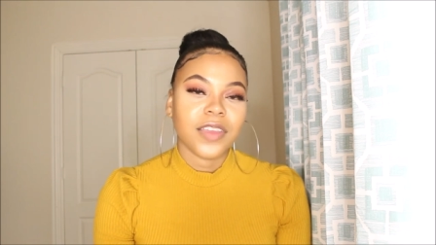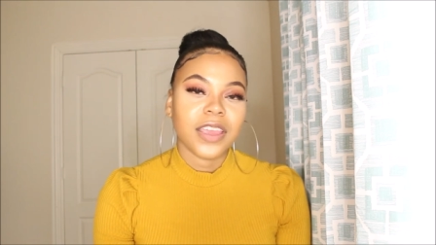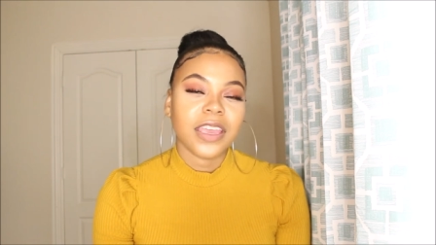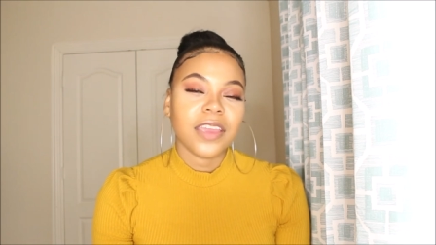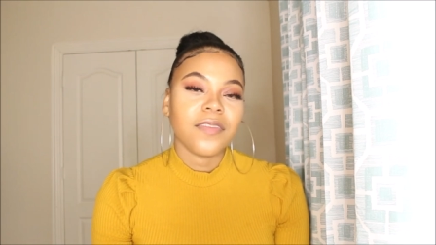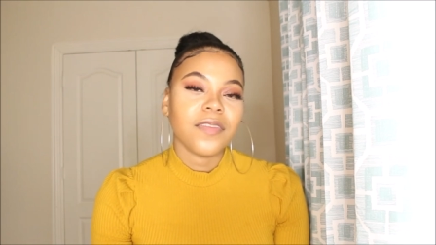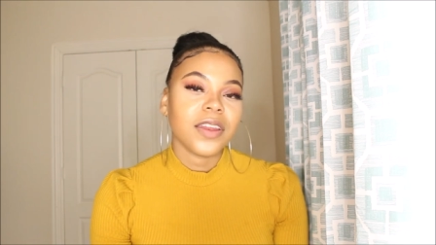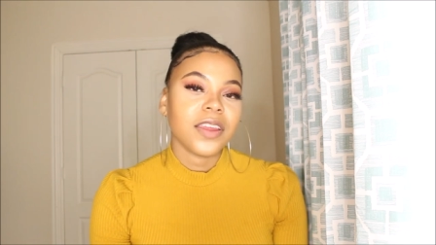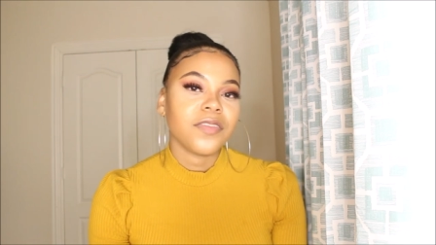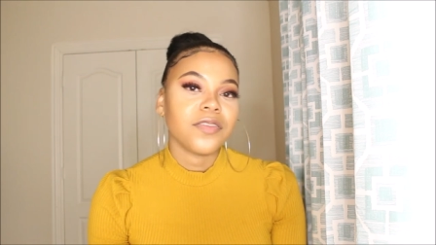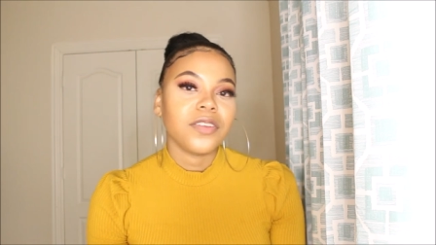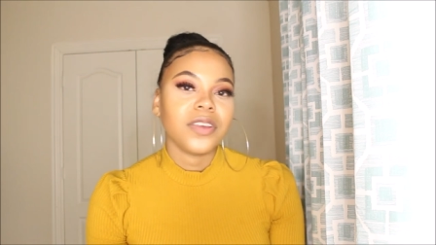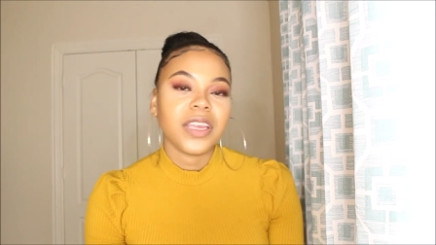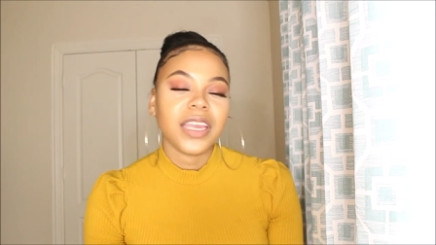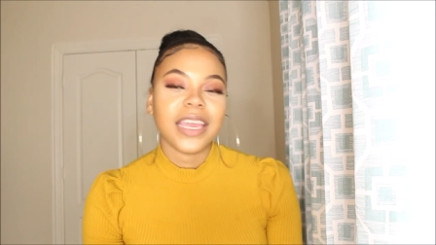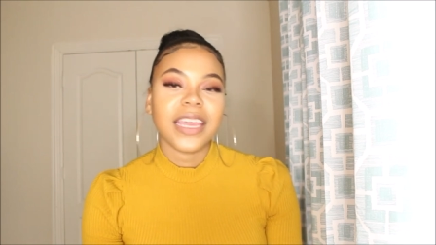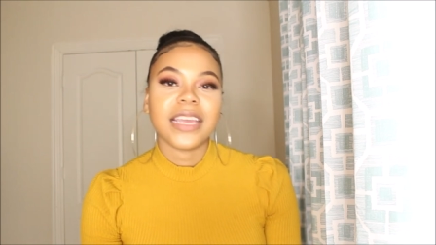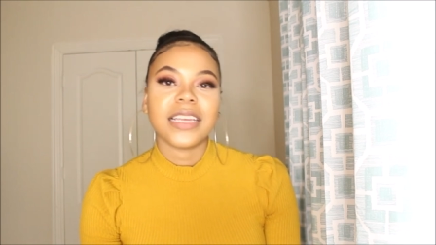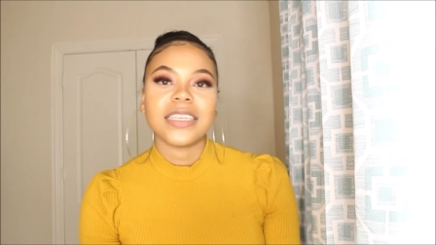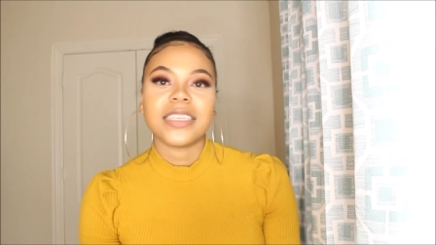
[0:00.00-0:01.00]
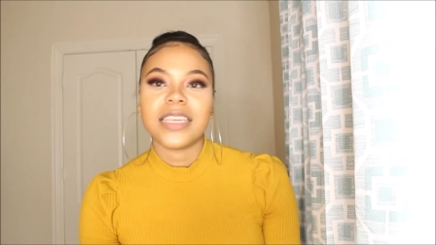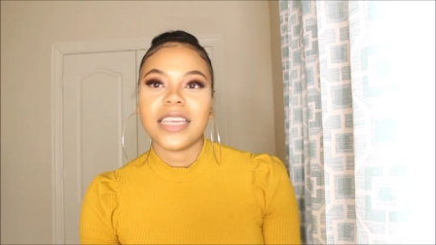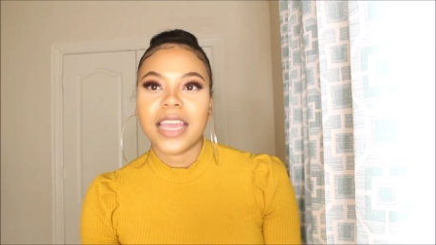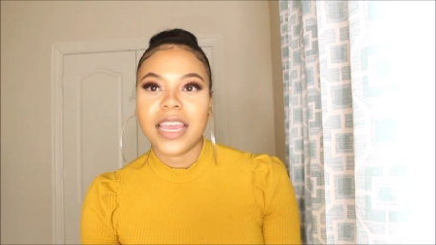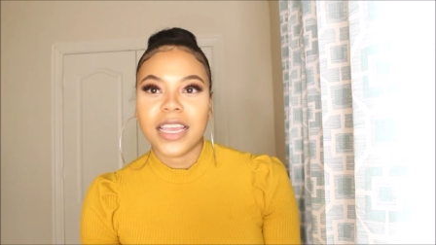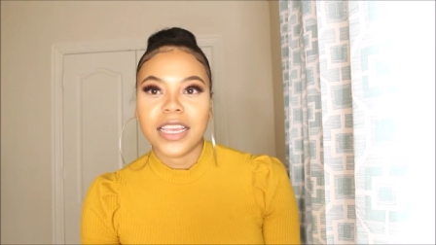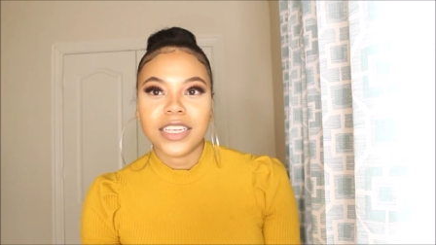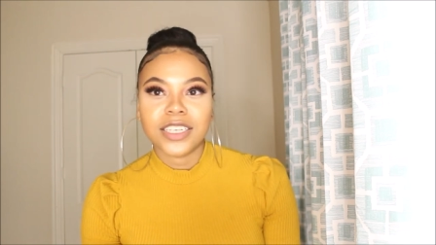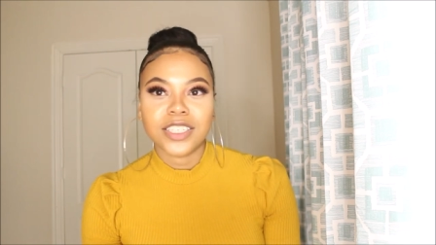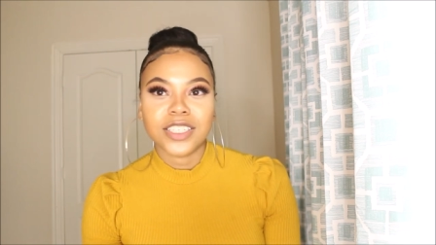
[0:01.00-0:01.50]
Even if you can't
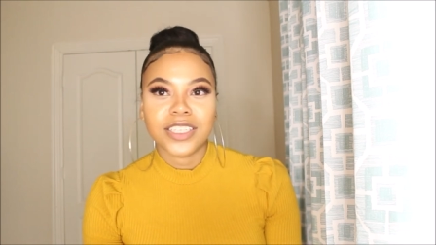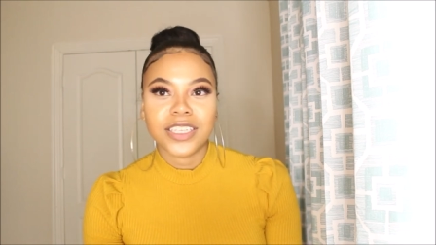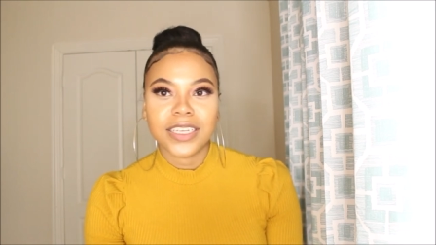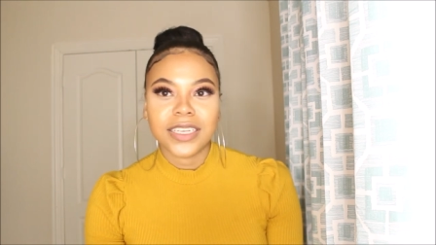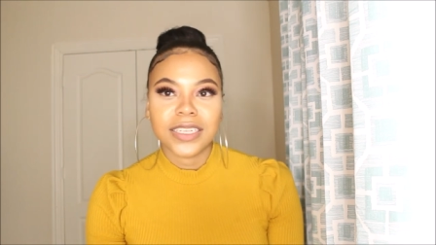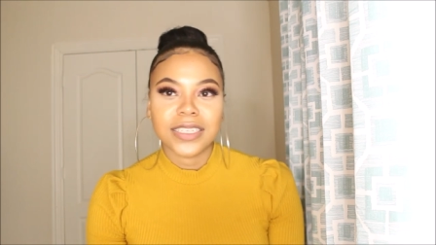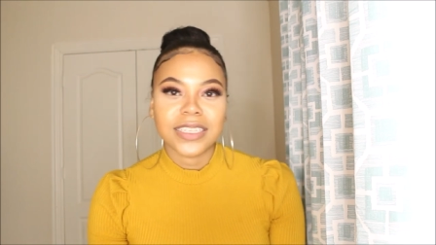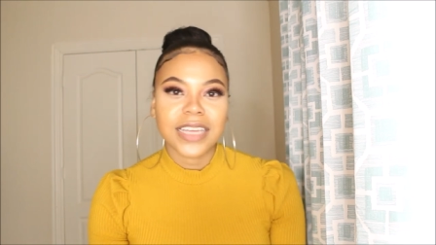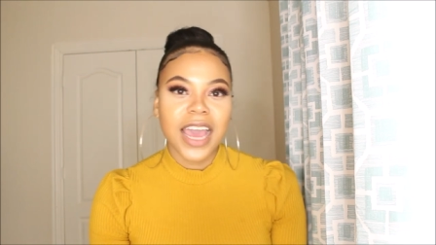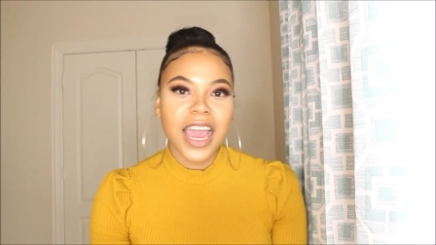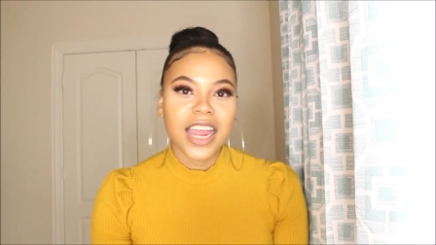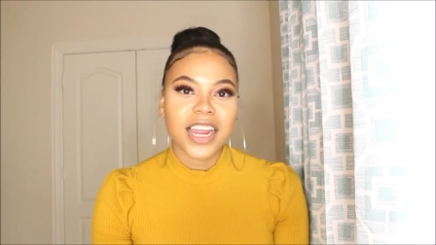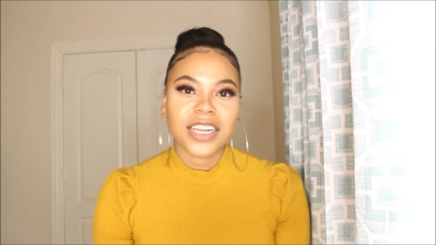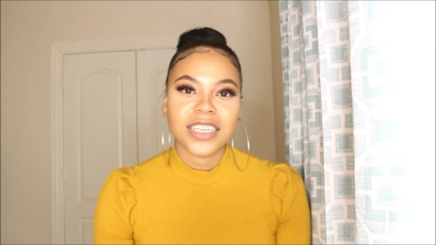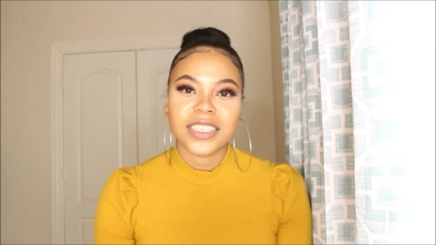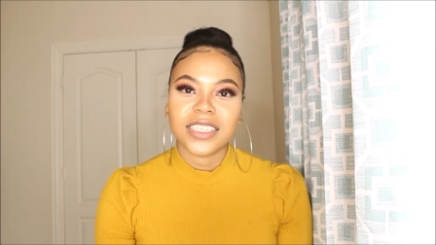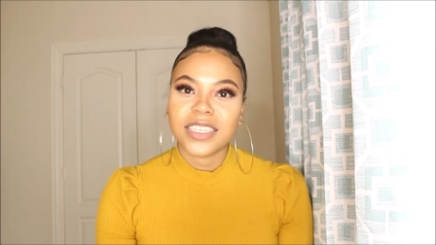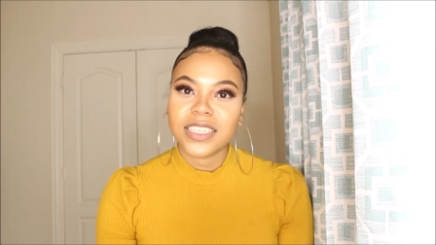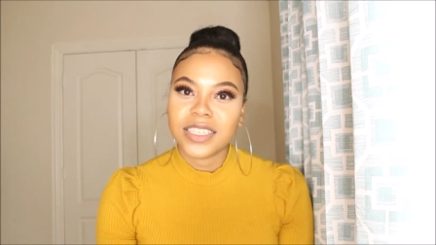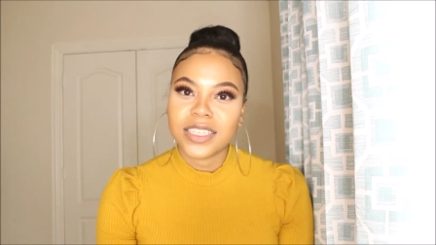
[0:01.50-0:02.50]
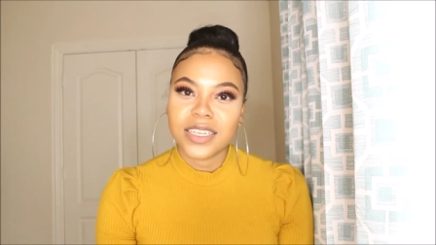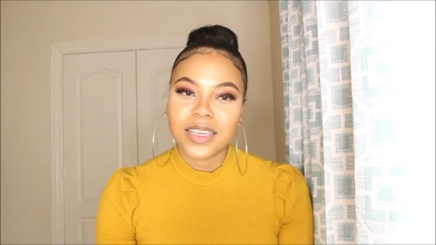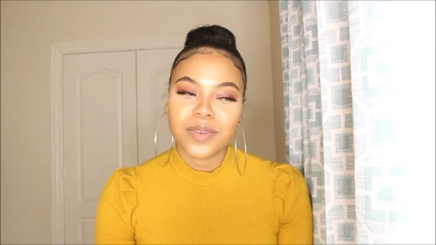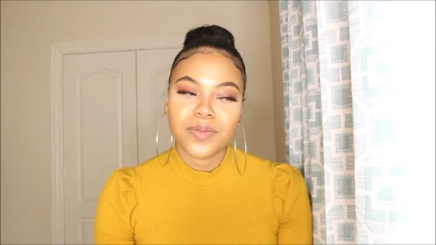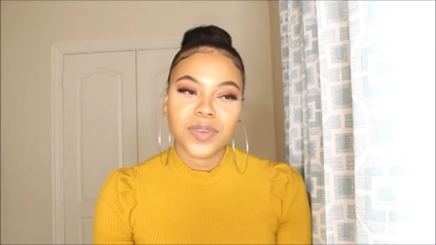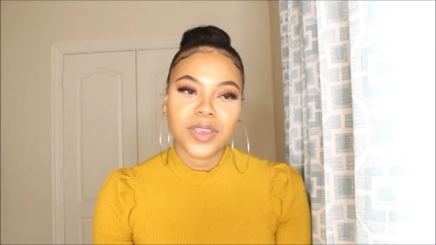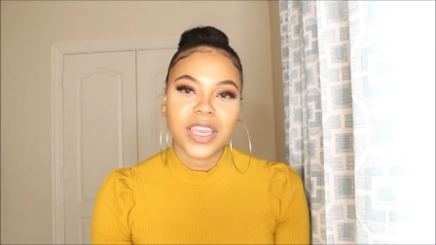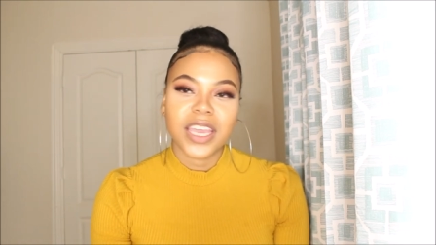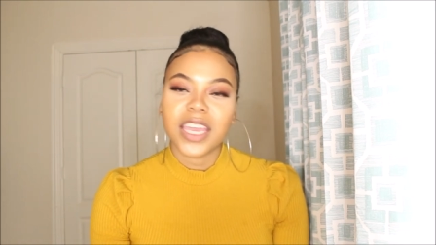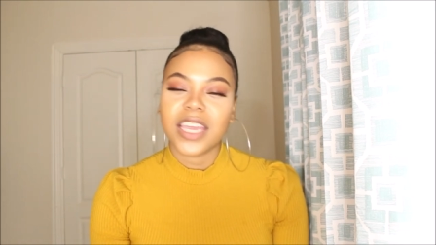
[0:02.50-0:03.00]
change the entire
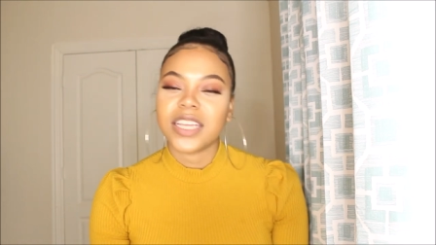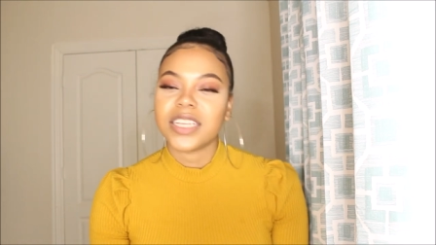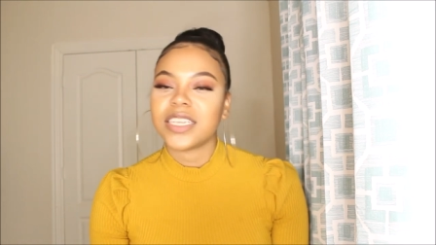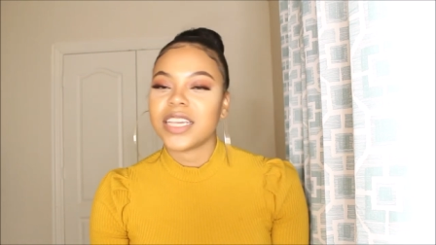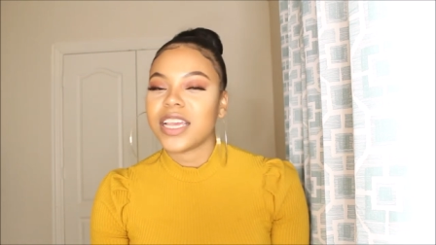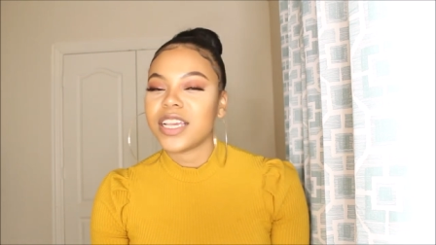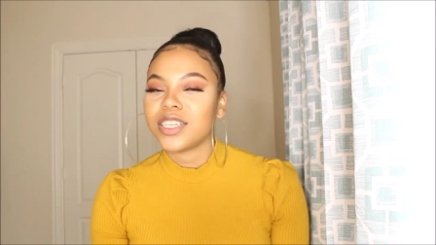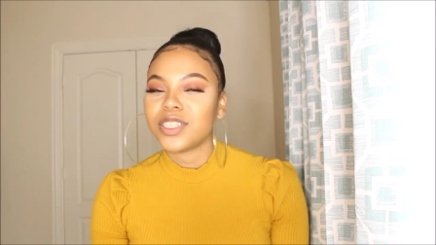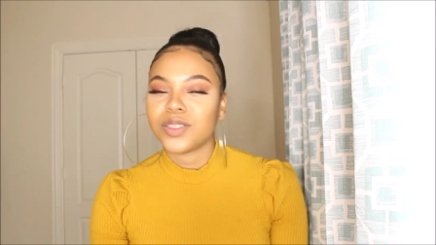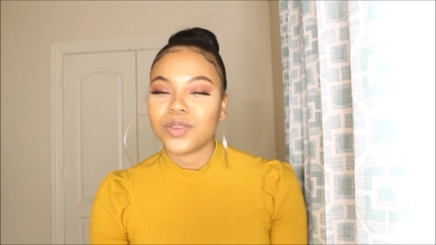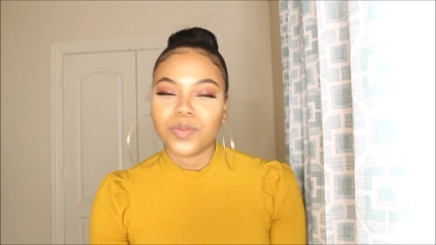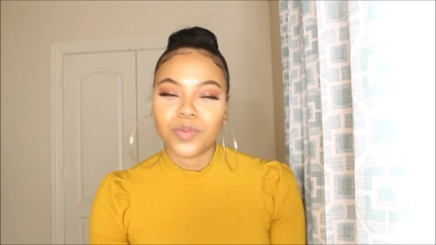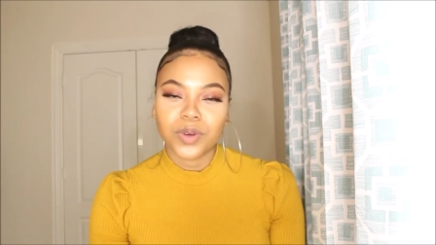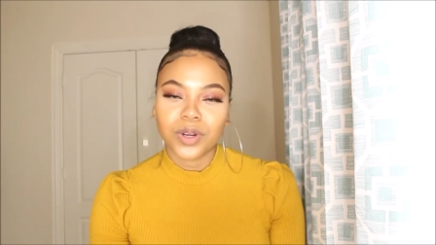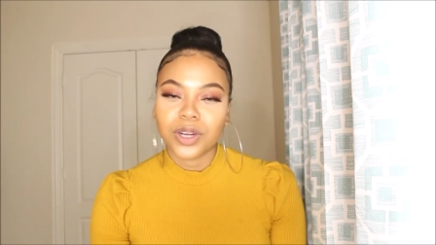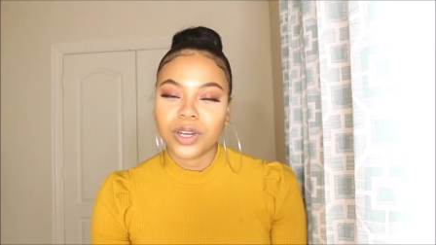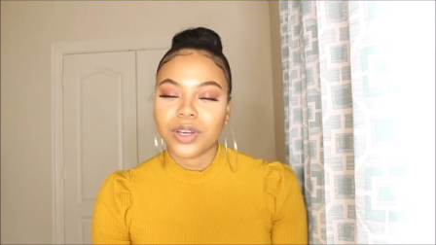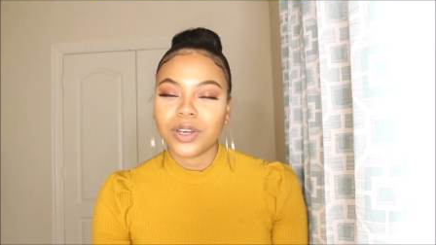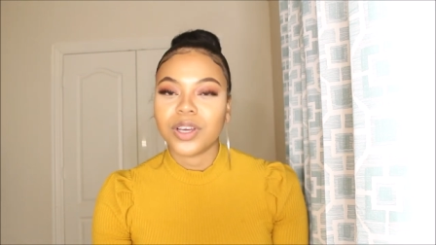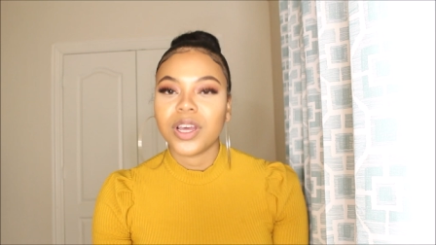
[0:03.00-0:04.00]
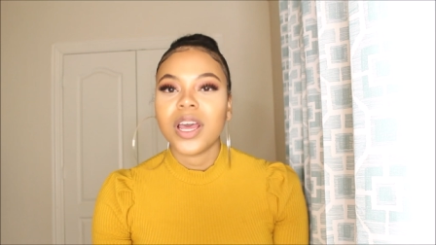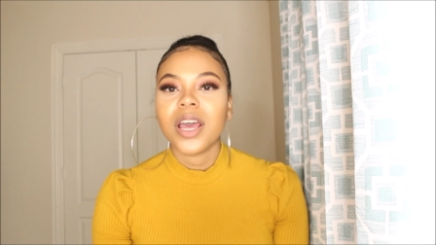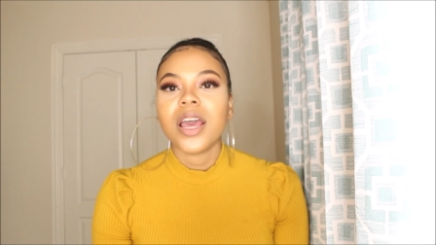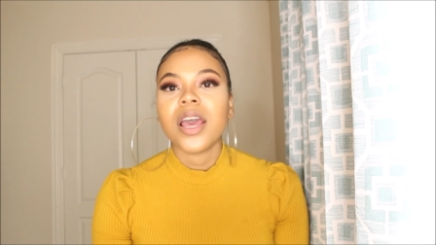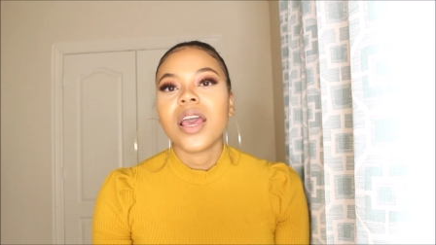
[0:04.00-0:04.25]
system, you can't change the world,